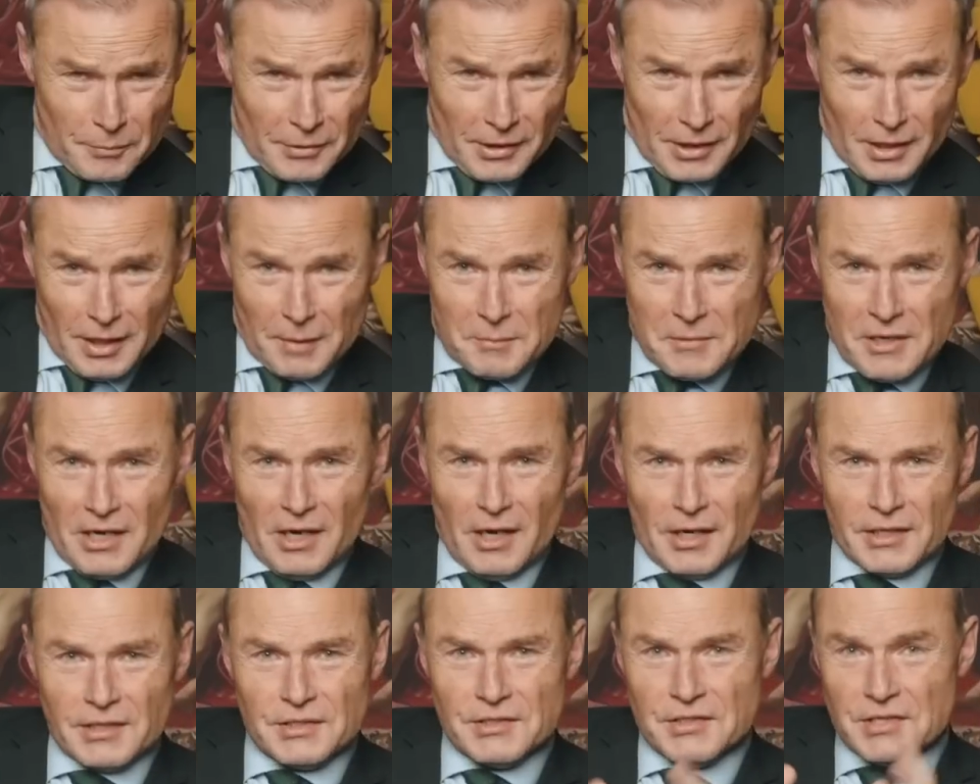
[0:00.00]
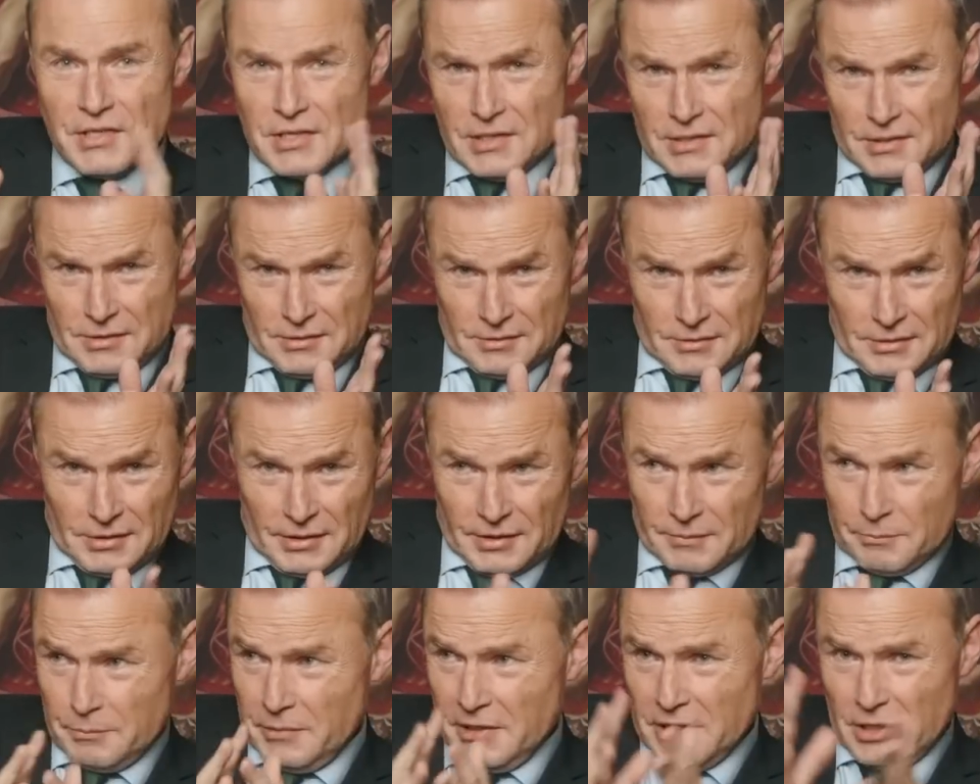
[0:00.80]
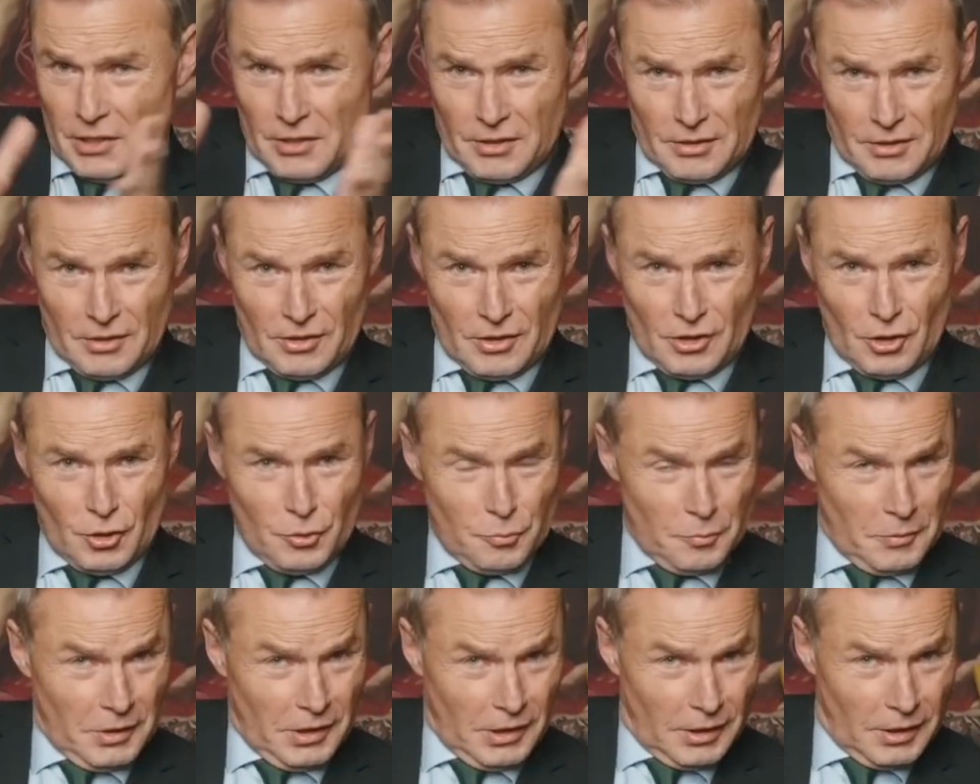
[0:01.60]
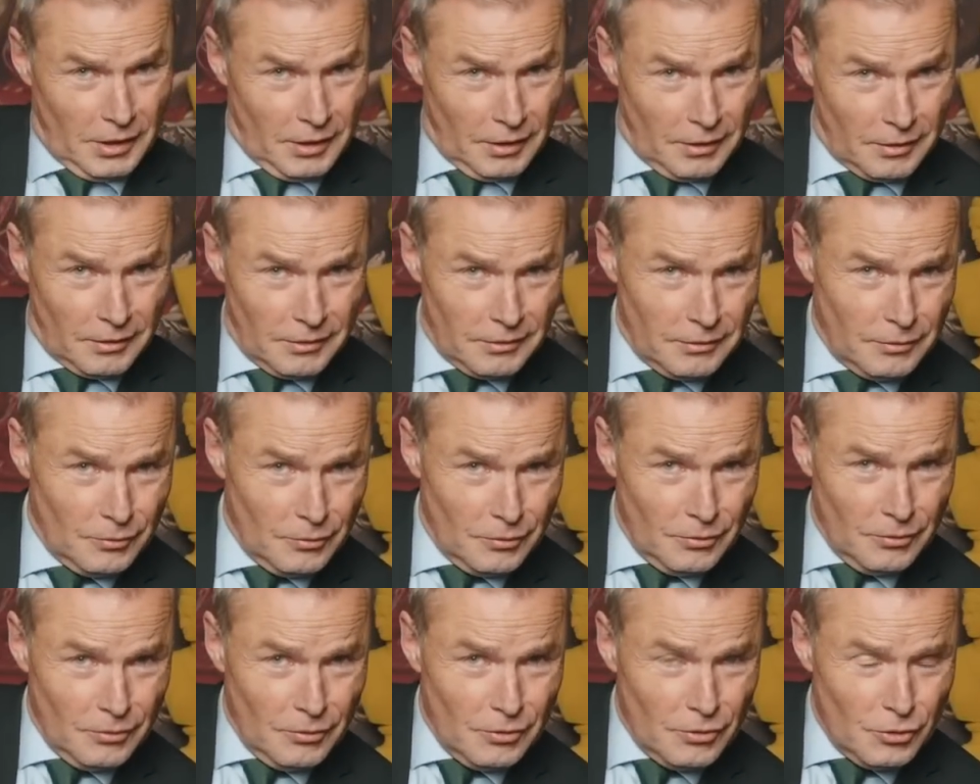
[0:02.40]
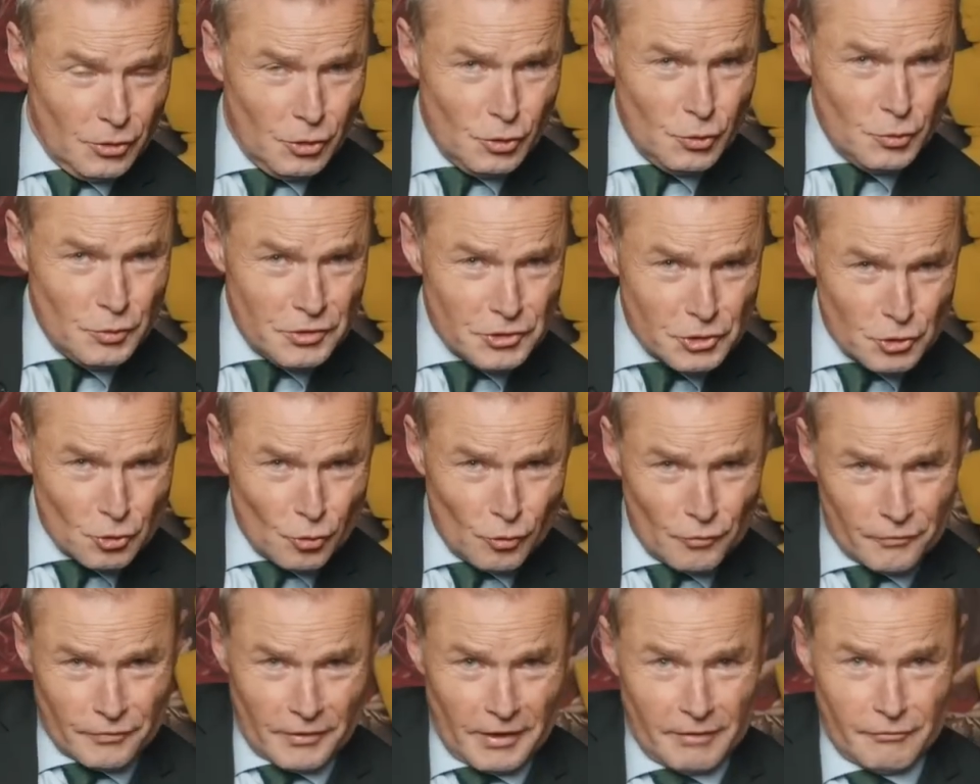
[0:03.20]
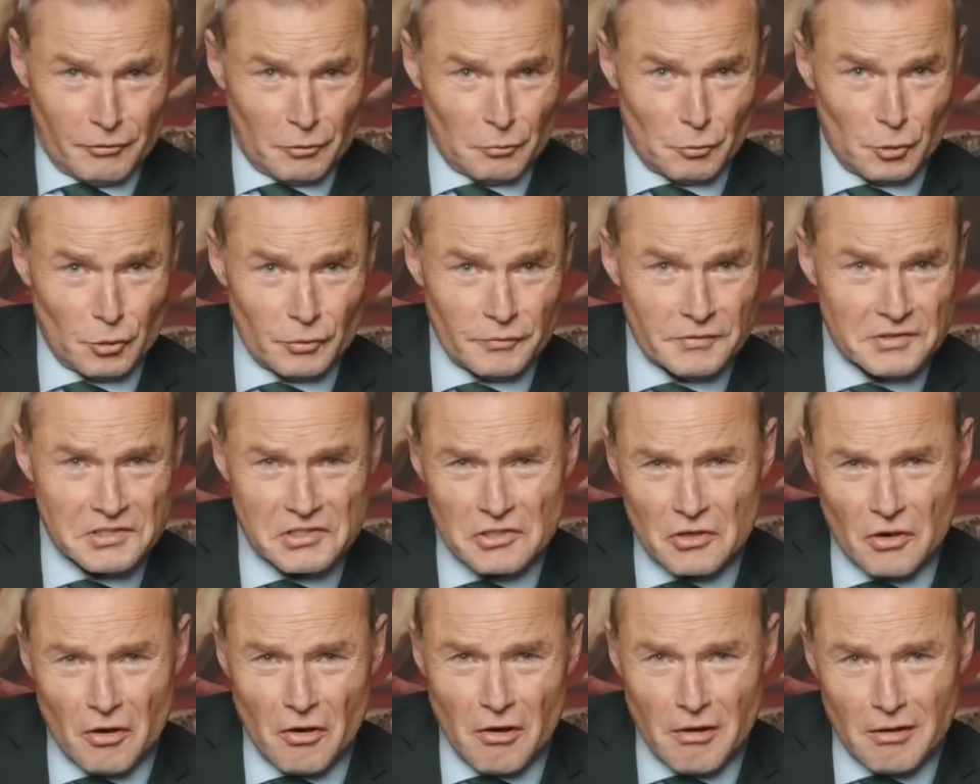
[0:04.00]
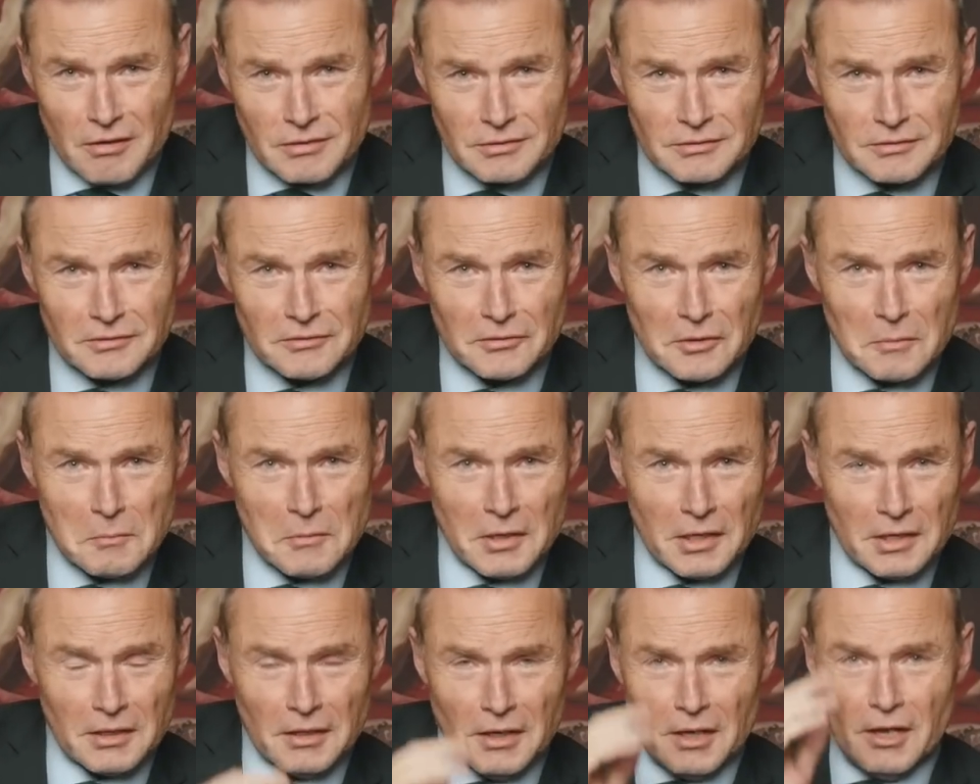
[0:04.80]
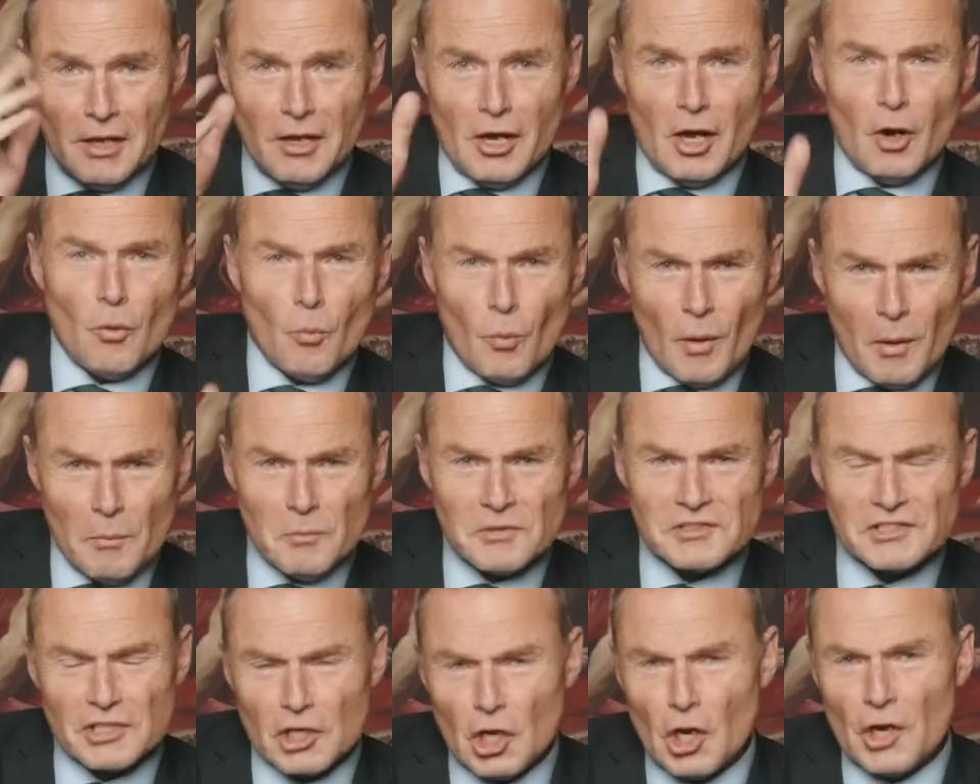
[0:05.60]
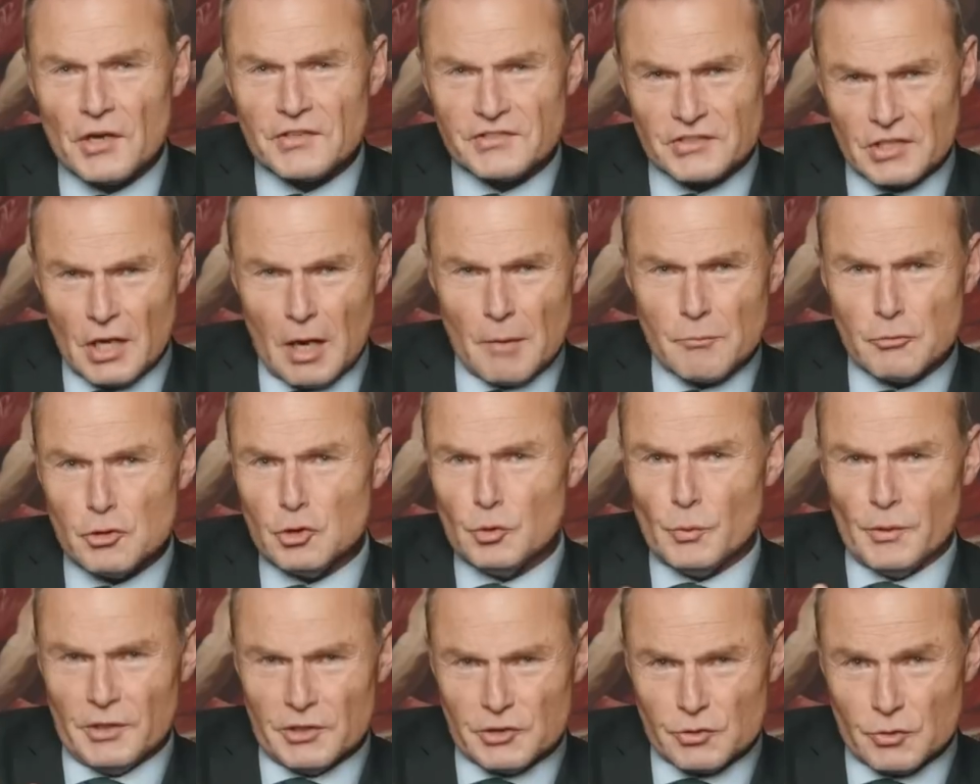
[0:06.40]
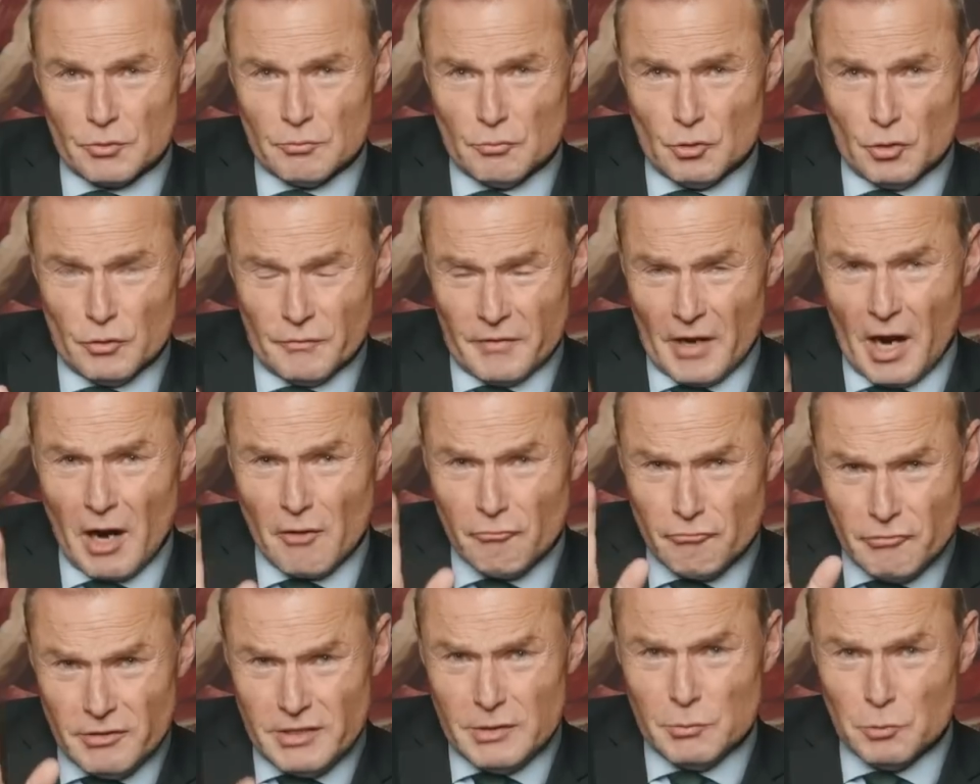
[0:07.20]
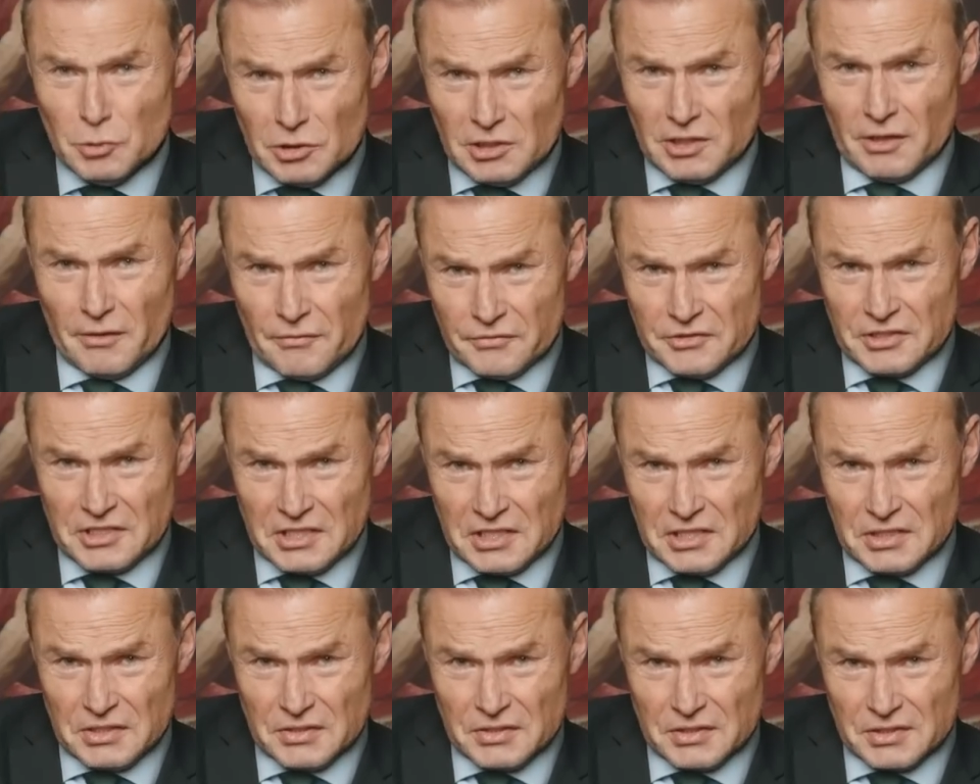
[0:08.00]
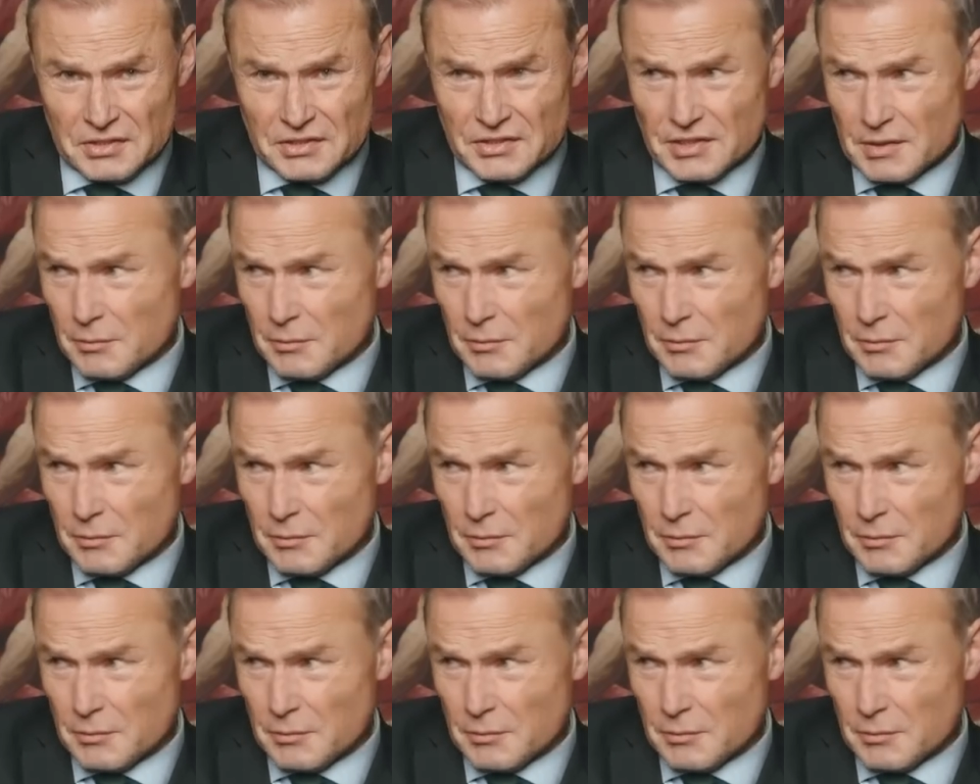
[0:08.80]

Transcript: But I mean, I can see a kind of big opening here. Who is your favourite movie star? I mean, when was the last time you went to a movie? I really would love to hear this.